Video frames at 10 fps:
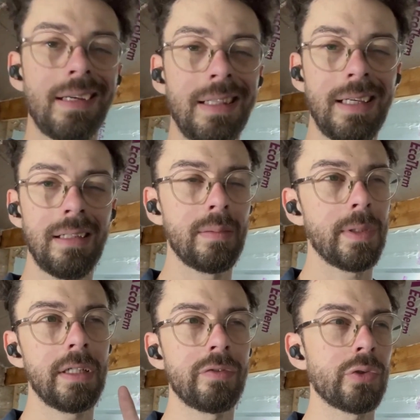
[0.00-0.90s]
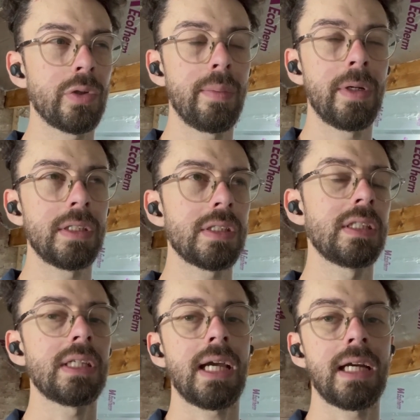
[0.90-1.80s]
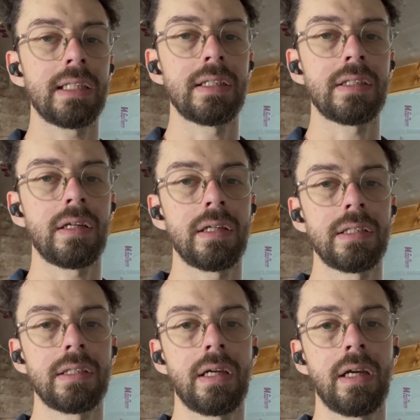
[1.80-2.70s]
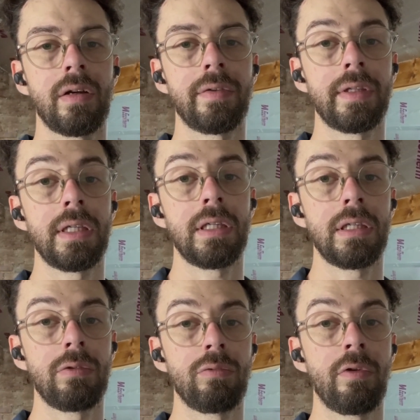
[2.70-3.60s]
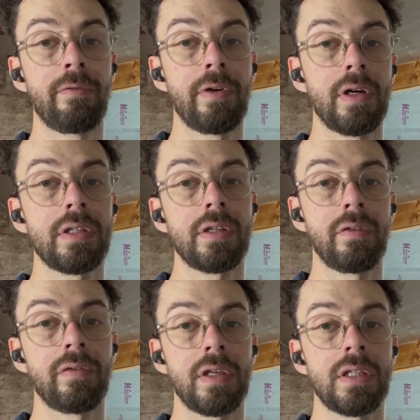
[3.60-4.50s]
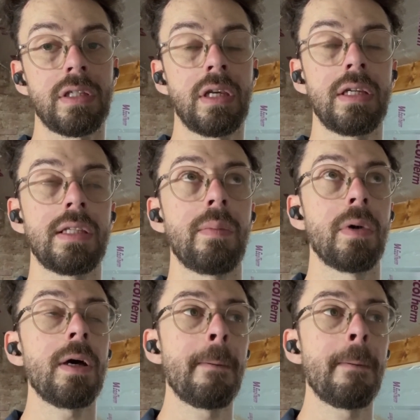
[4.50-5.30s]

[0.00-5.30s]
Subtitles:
Little bit of trim I just need to add inside on the reverse of this timber.